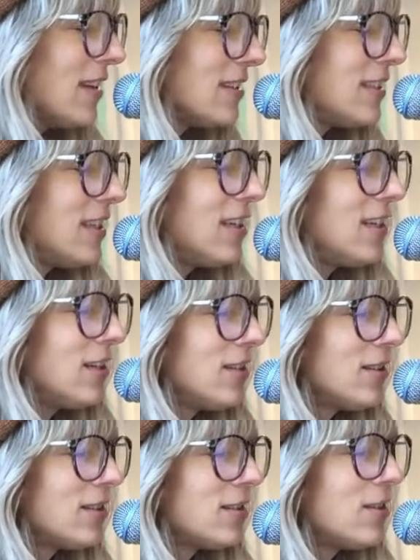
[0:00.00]

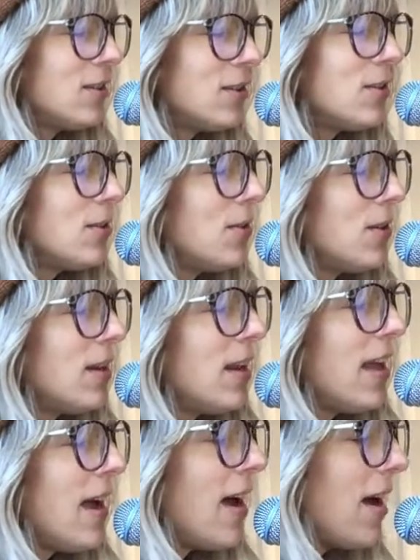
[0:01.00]
tears to
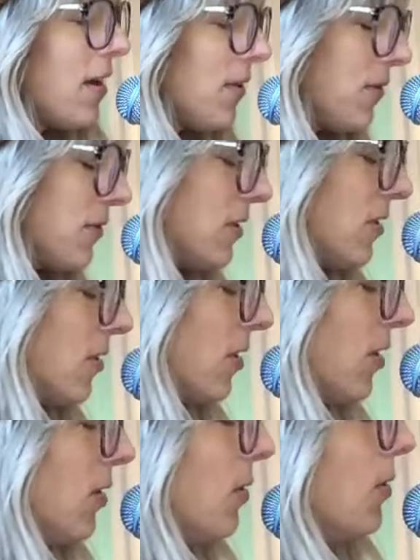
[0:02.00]
laughter.
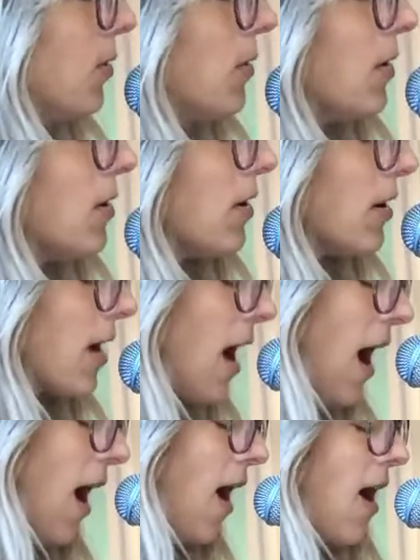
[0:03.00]
You work
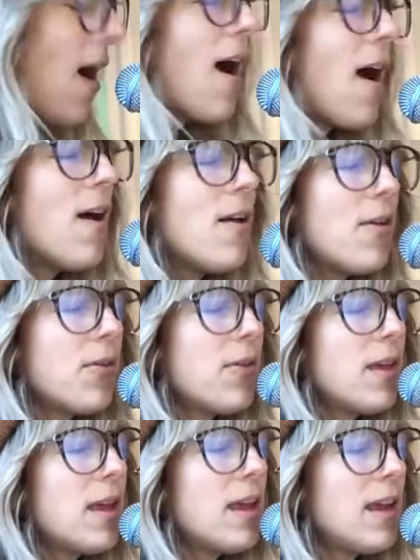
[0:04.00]
all
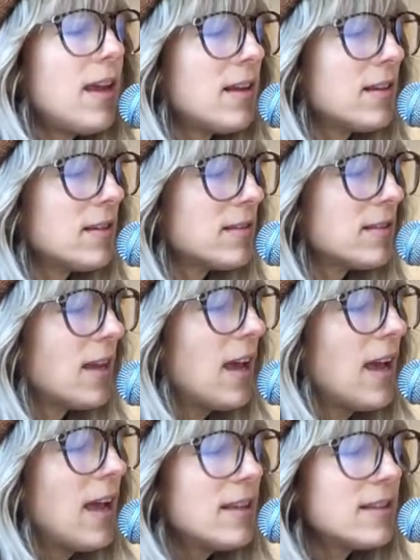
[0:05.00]
things
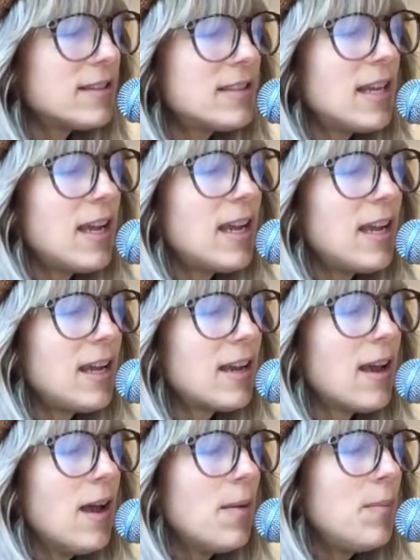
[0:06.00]
to take
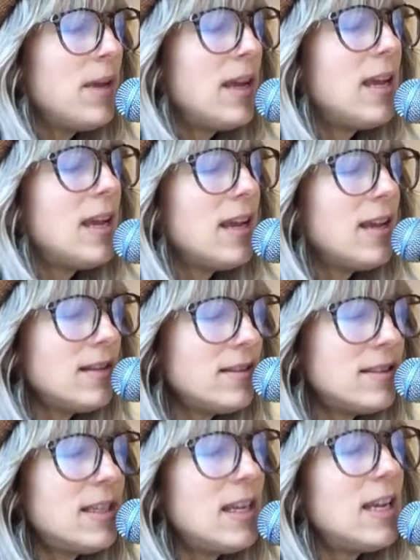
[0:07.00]
me
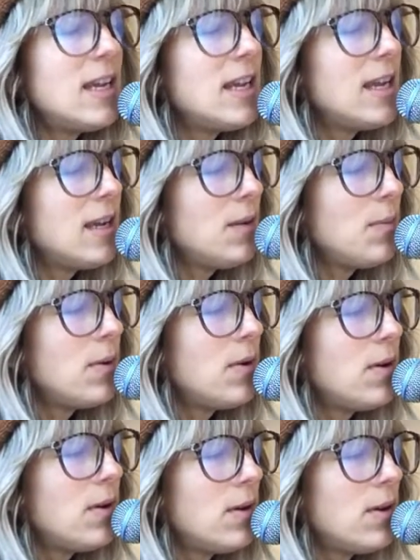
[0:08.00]
deeper.